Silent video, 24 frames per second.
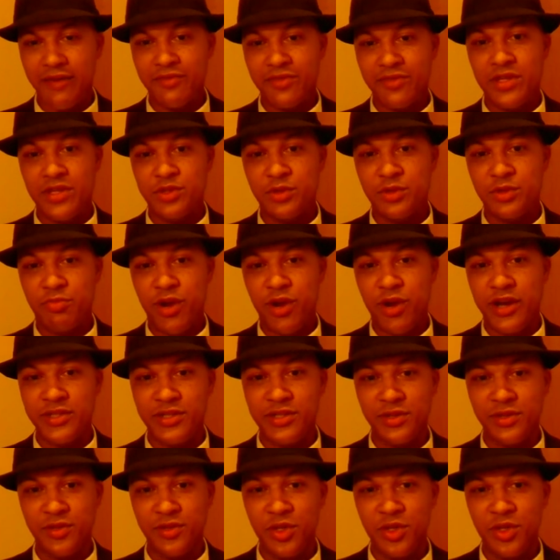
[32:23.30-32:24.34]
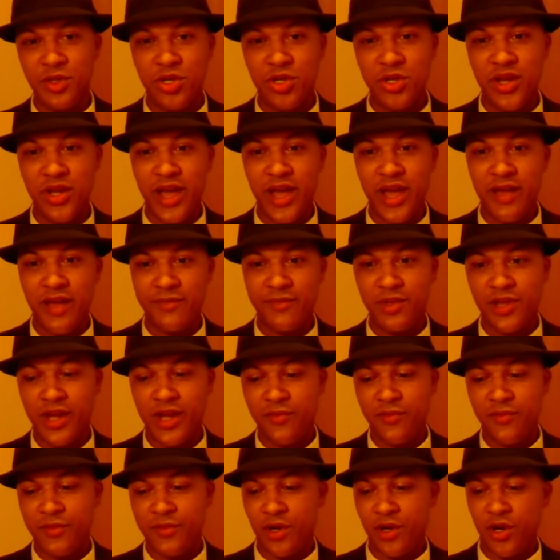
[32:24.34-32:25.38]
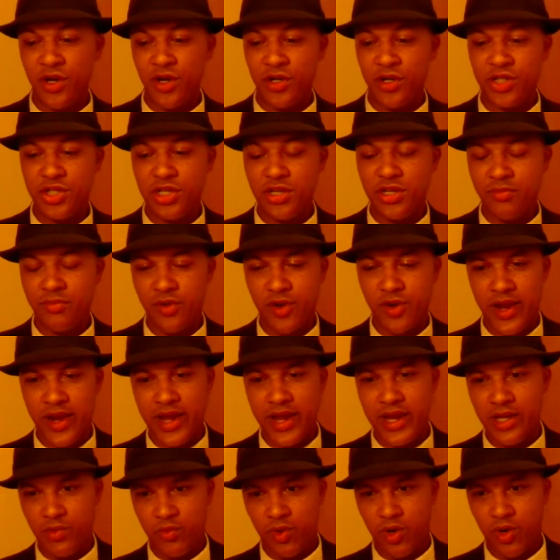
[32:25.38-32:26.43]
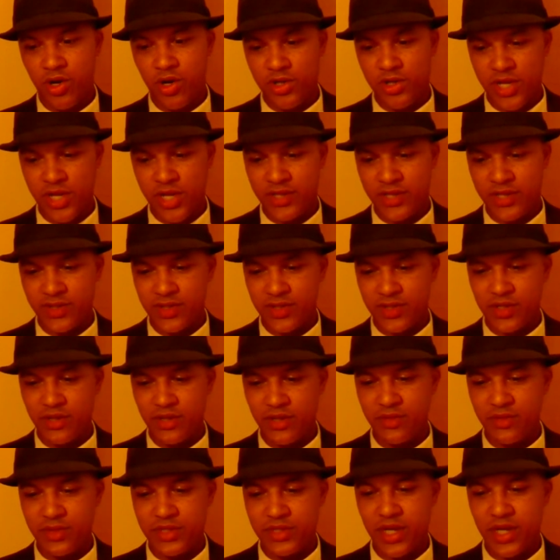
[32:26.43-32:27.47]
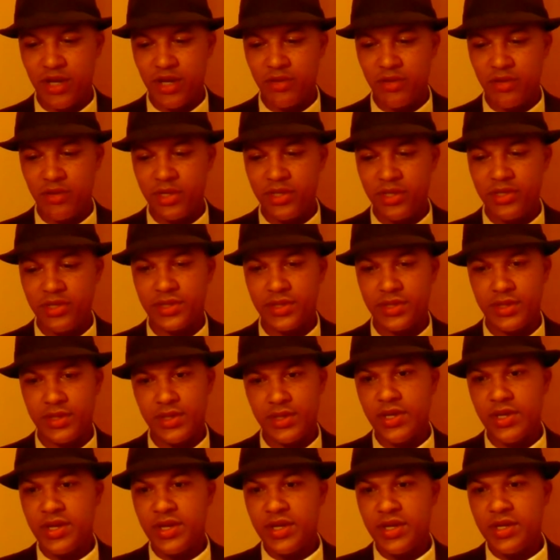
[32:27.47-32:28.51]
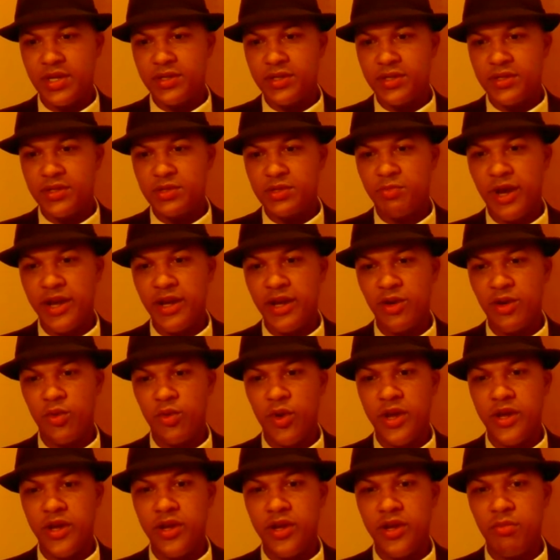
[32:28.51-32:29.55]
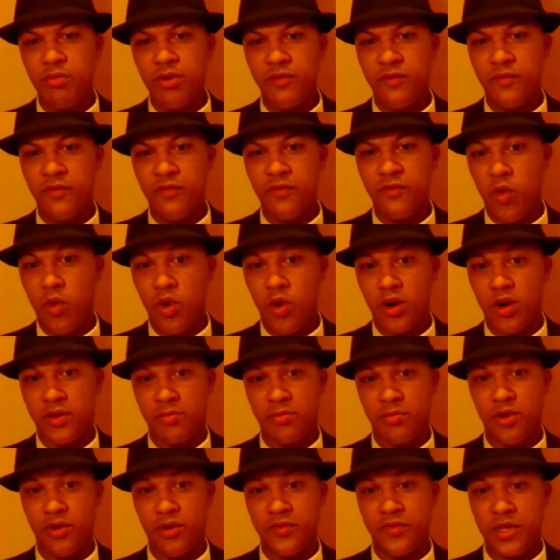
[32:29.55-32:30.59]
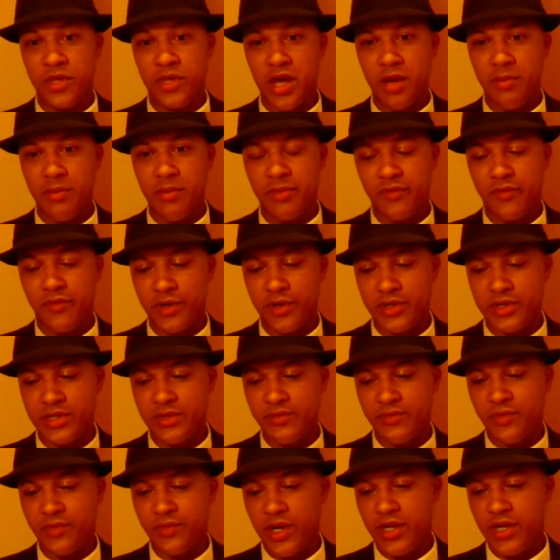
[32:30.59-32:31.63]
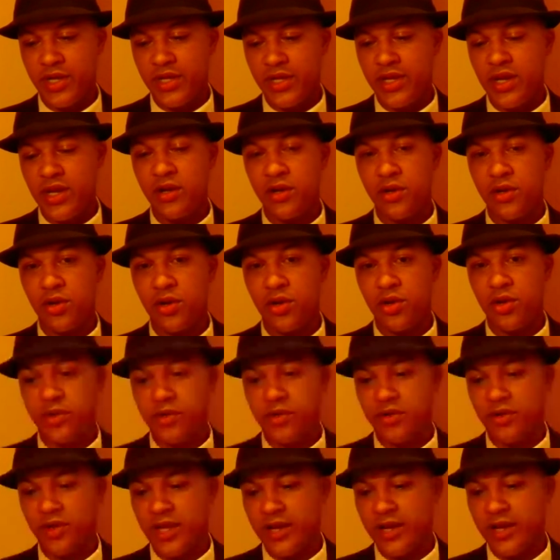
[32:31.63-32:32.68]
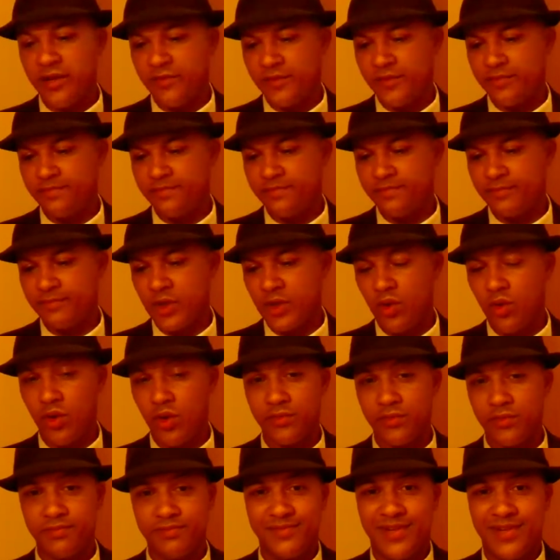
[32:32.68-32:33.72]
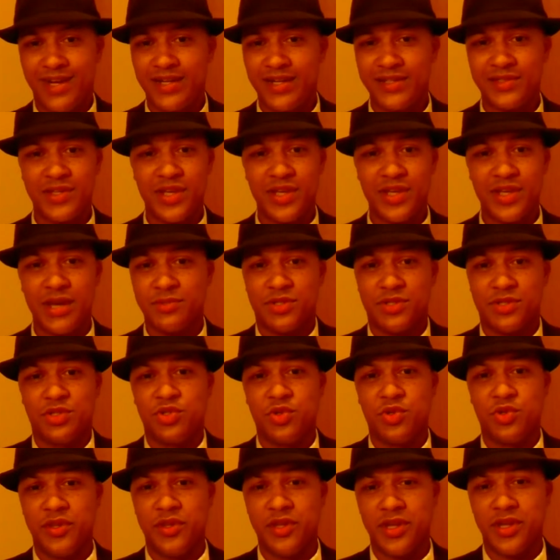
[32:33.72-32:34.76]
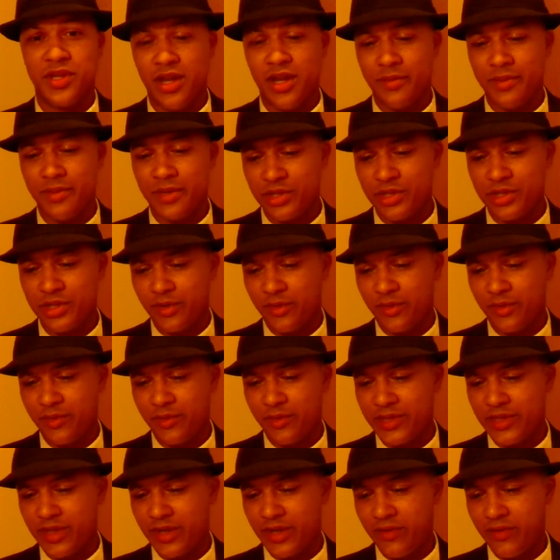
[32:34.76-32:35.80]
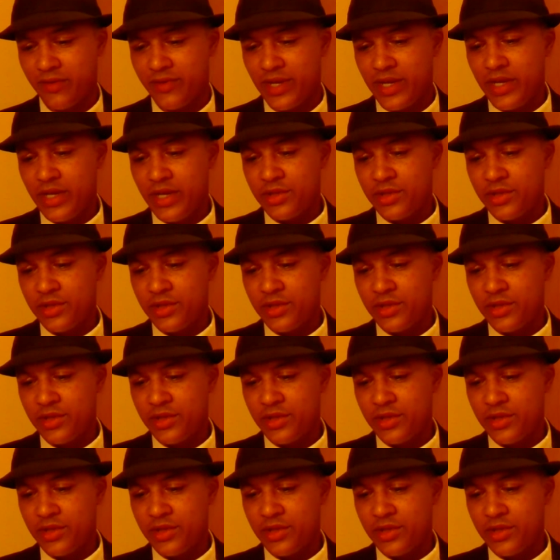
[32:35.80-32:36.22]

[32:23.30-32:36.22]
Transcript: The surprisingly good Afterlife with Archie, number 8, where Archie has to deal with zombies. Spider-Gwen, number 4, perfect comic for any young girl in your life. Or, honestly, I'm just enjoying the comic in general myself.